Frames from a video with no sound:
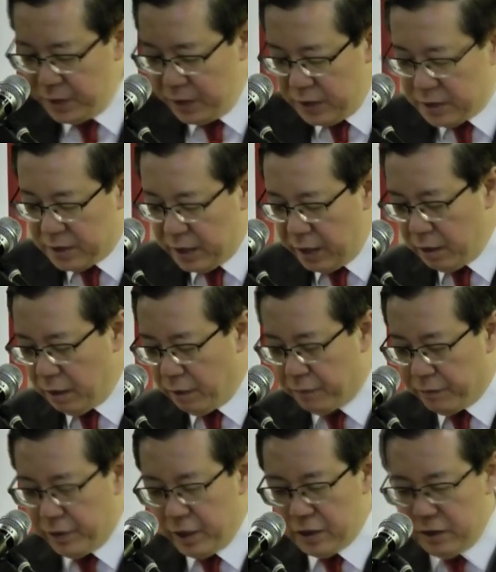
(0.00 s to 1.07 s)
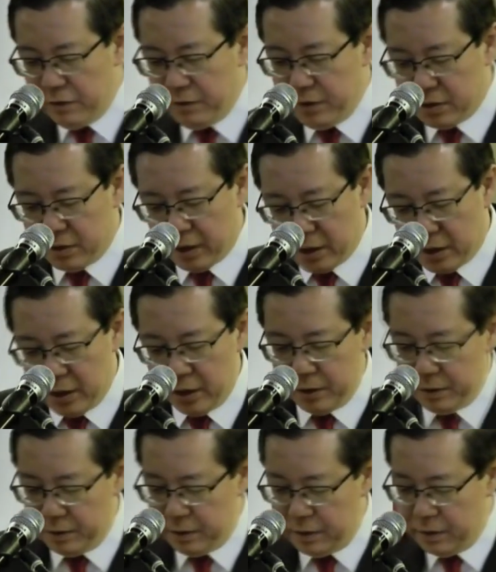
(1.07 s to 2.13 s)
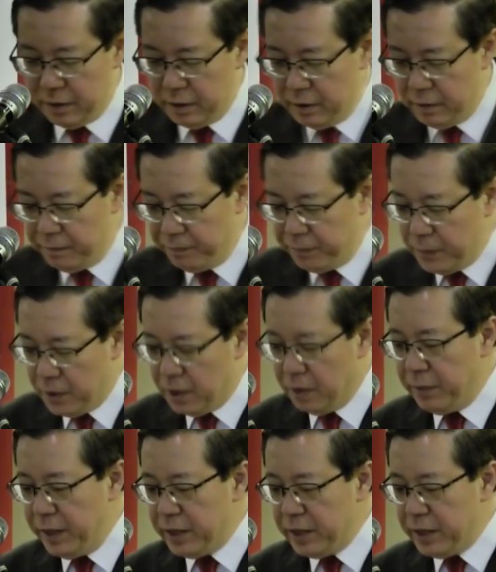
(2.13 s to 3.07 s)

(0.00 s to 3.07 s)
Instead of creative destruction, the